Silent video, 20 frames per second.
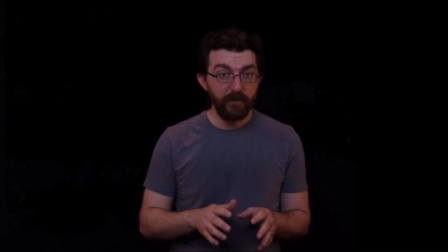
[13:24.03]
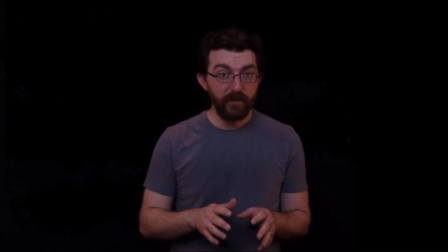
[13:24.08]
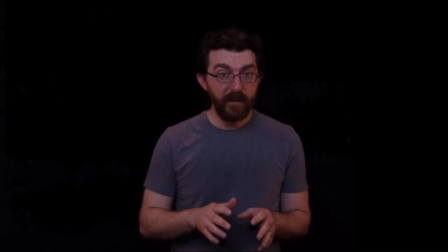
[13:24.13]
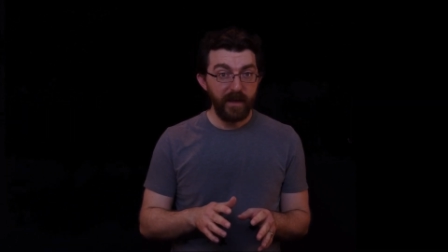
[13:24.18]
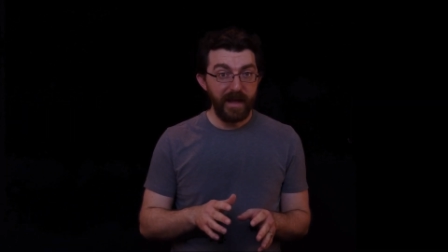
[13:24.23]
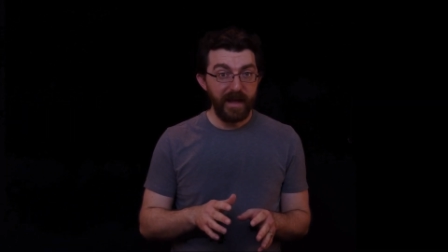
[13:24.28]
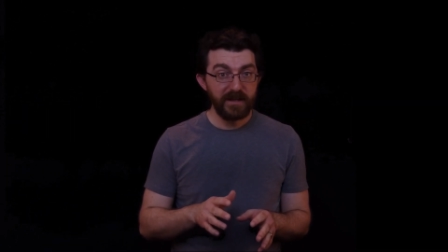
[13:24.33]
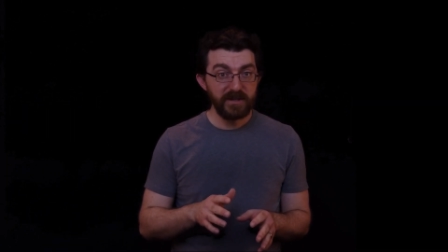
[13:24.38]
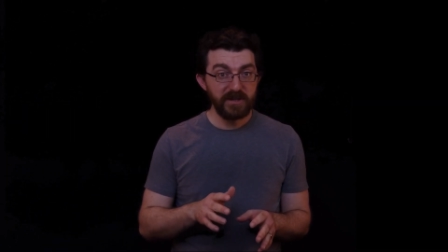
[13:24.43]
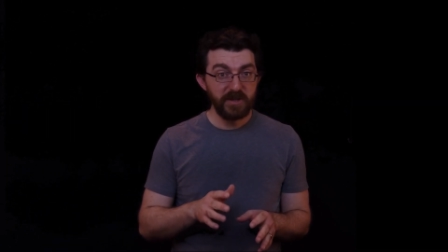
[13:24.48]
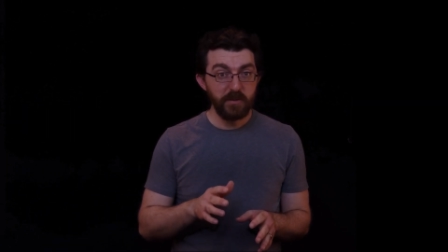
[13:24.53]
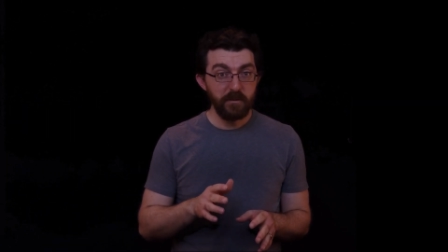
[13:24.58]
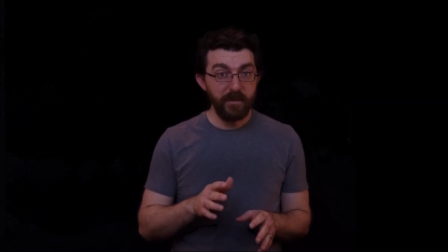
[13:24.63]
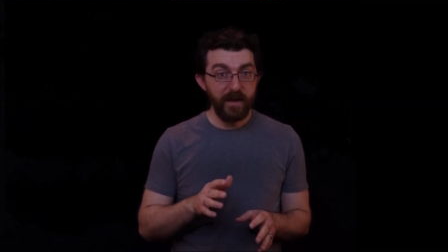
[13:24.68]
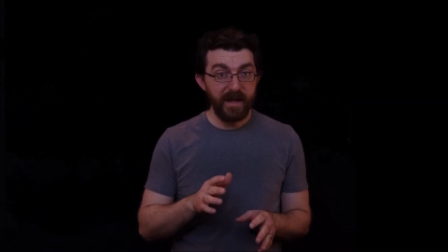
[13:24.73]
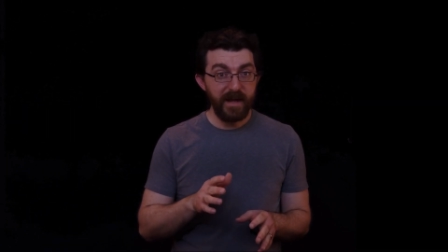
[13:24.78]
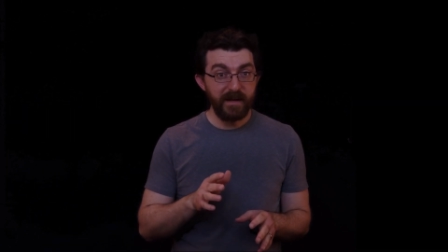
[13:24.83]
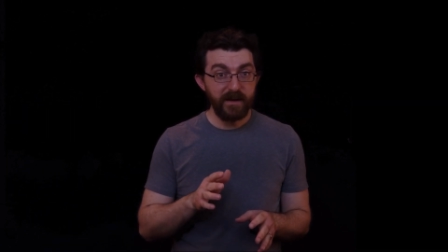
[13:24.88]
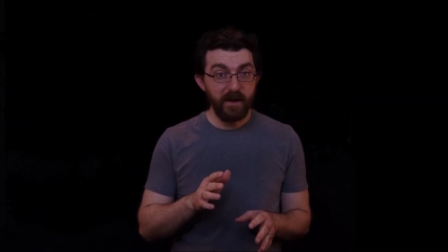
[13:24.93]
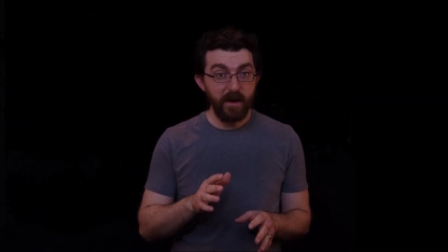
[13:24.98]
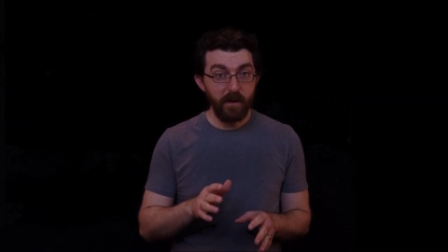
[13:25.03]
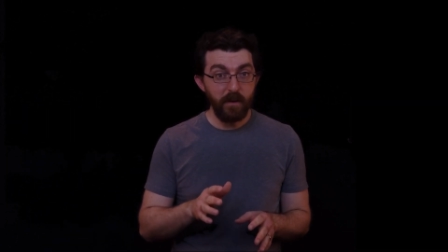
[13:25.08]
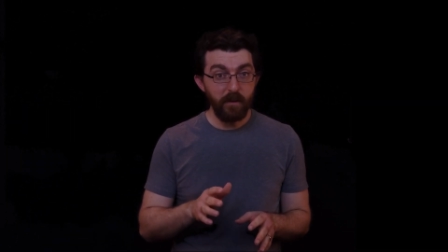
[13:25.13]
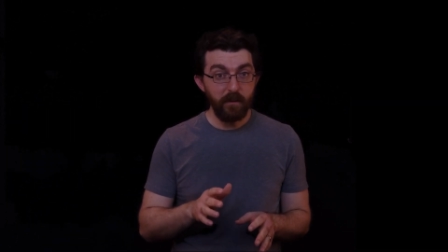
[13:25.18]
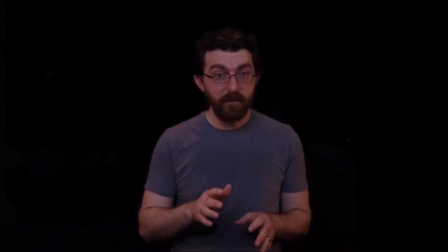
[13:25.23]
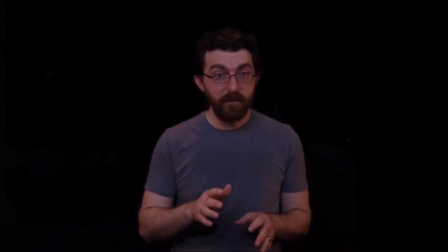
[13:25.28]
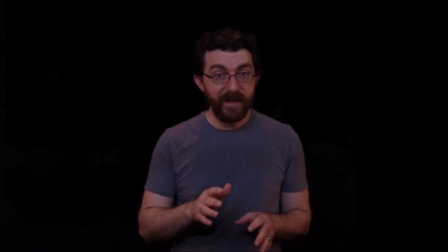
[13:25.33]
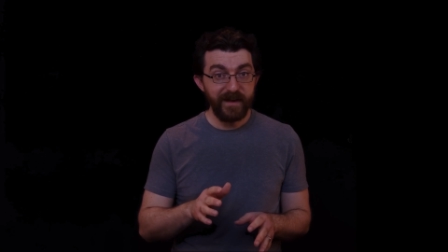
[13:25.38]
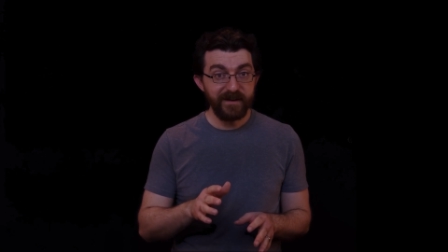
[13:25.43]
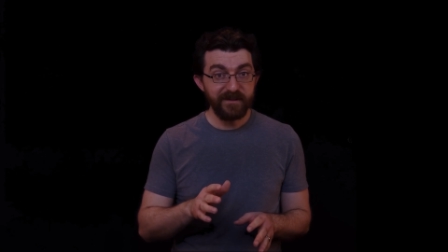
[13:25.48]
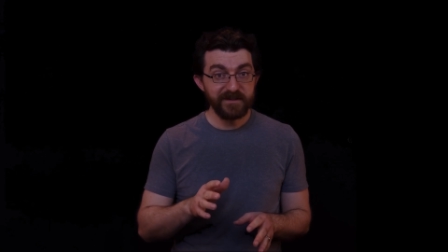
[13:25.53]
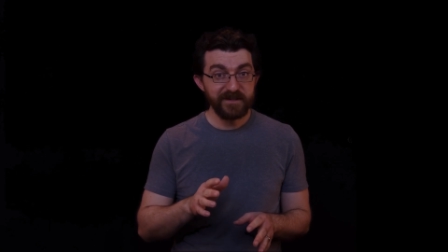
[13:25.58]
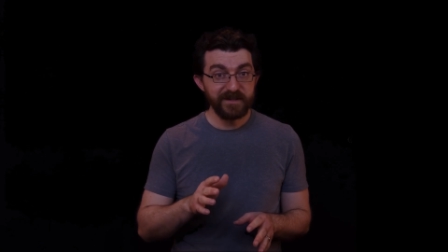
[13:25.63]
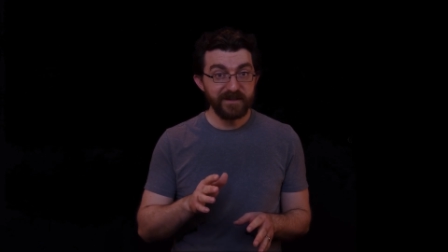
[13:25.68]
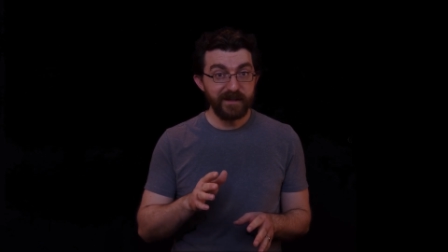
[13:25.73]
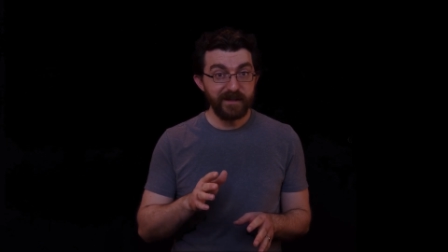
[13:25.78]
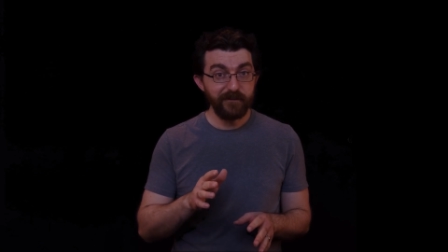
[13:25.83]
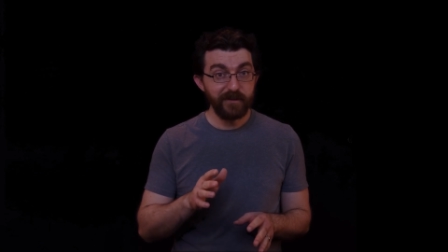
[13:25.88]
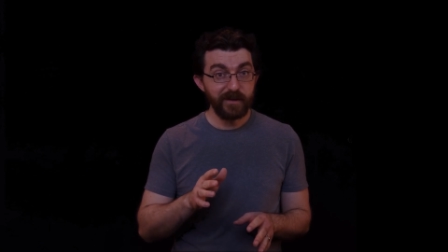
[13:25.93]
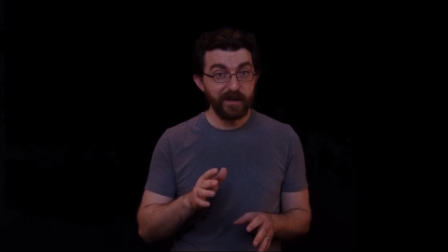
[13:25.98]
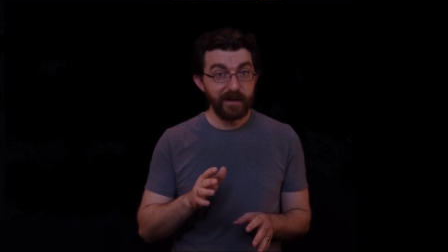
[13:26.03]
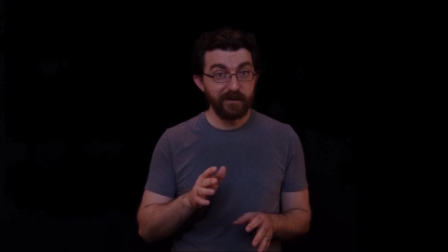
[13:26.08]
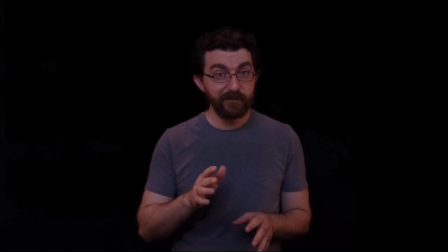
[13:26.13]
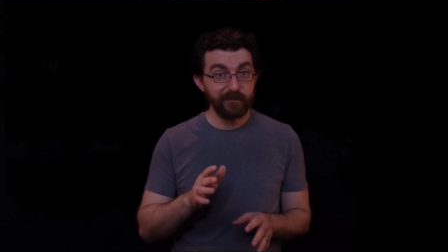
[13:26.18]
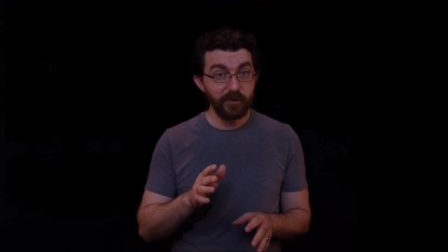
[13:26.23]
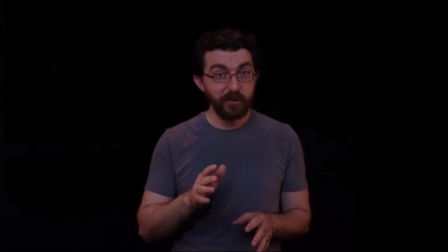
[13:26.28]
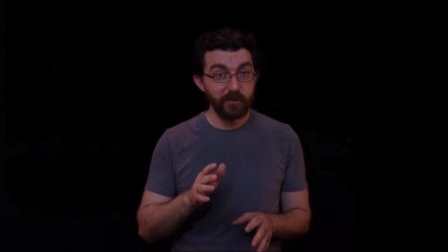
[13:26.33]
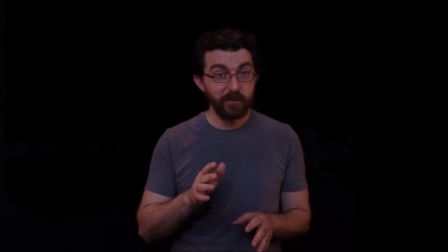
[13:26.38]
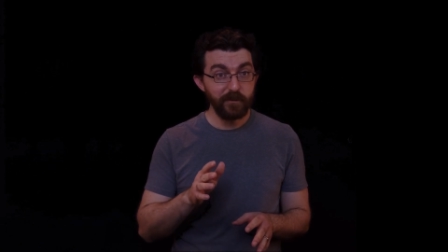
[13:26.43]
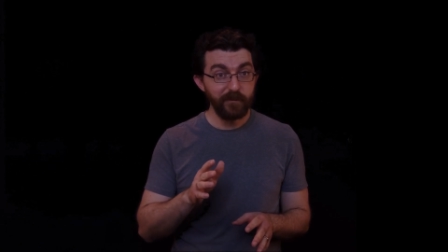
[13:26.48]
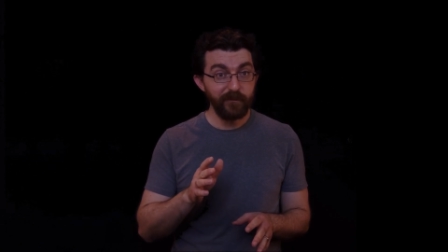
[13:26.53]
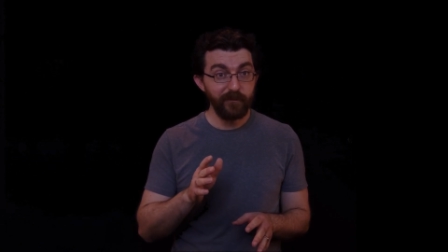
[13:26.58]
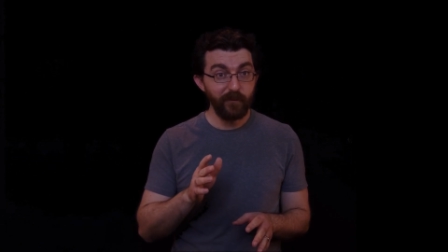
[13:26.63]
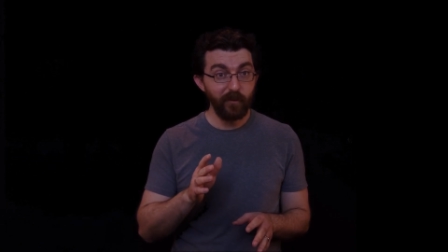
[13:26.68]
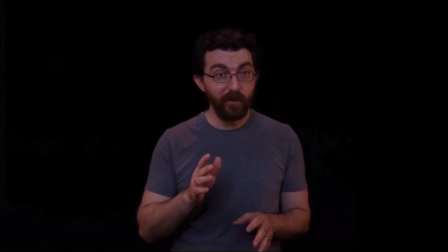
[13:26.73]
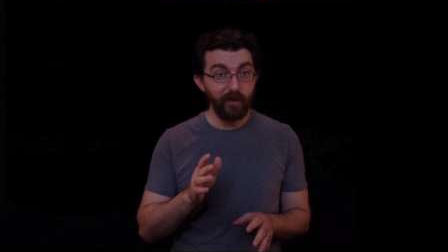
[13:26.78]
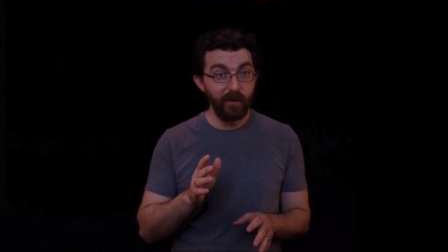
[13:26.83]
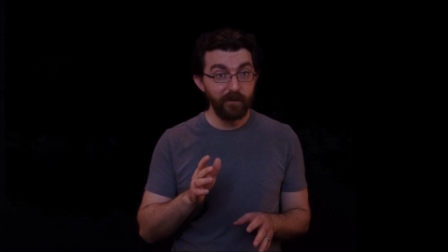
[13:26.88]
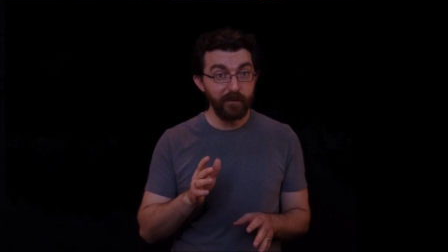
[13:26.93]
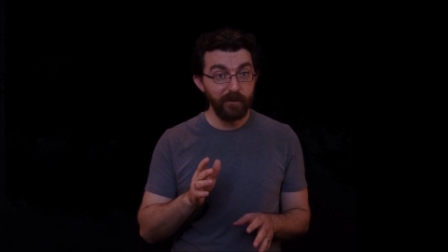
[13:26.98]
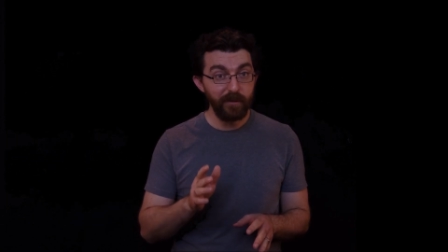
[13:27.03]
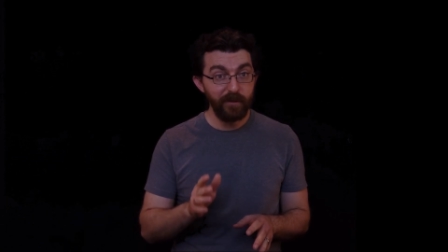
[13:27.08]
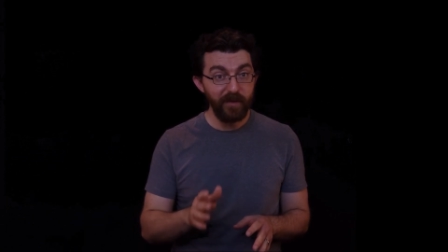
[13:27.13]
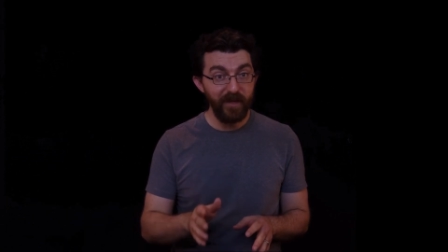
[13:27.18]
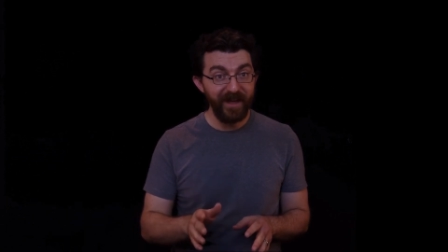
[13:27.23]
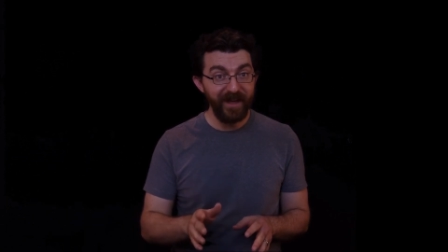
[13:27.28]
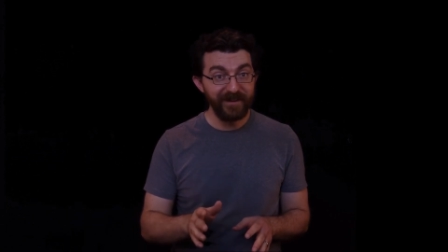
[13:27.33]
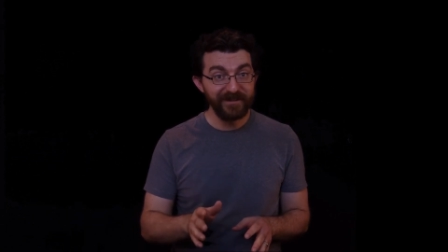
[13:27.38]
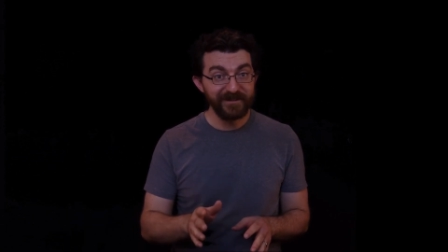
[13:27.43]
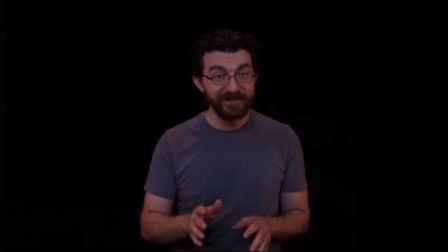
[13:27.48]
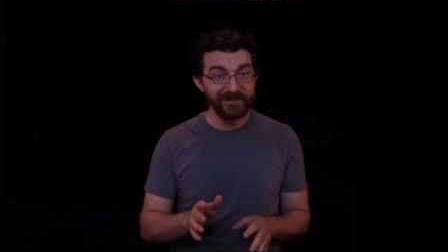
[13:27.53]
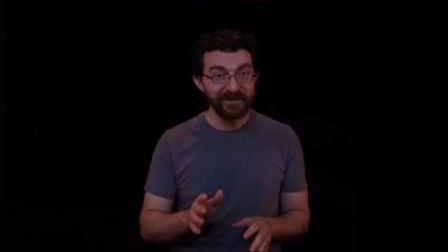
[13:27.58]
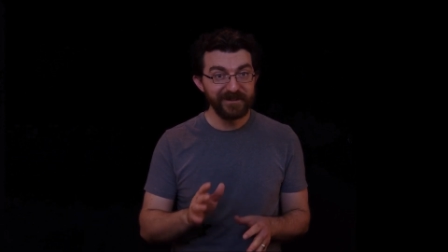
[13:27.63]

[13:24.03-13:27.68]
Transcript: As you may know, that doesn't leave a lot of room for other things,